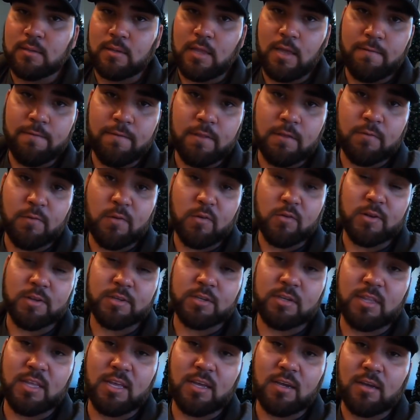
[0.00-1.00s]
definitely, if you want
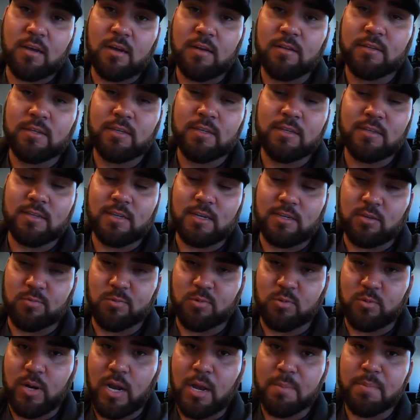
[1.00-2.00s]
to see that content, uh,
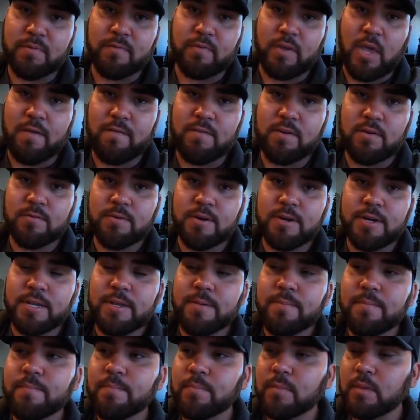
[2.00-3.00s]
subscribe if you haven't
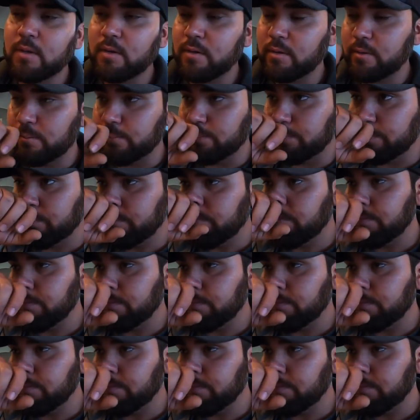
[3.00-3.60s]
already. Um,